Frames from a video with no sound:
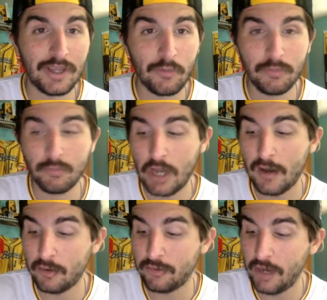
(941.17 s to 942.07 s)
And
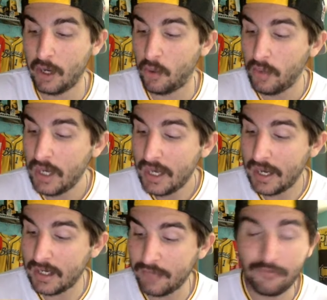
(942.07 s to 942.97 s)
Connor Joe
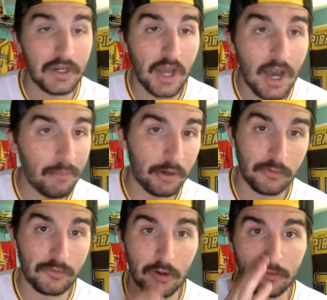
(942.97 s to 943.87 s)
had a
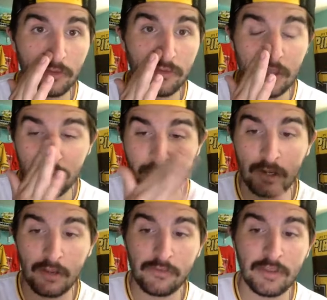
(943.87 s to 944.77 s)
phenomenal start to the season
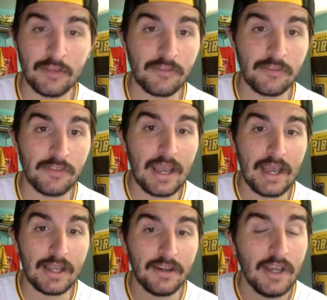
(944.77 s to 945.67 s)
and has since not
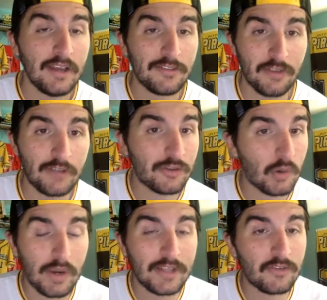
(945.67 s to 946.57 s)
had such a
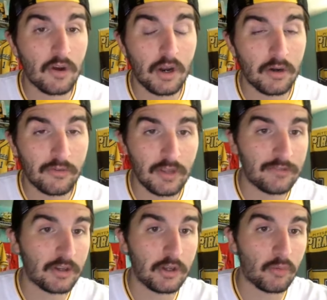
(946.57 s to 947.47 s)
great start or
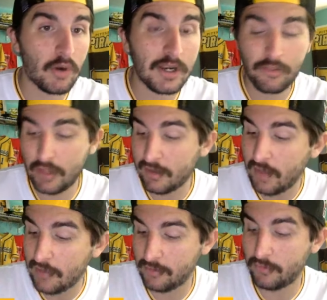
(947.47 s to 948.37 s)
such a good run of things
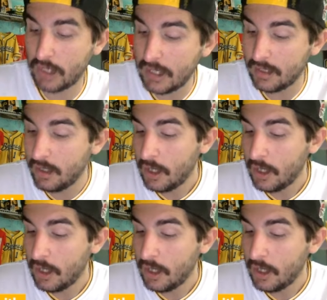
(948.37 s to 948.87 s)
as of late.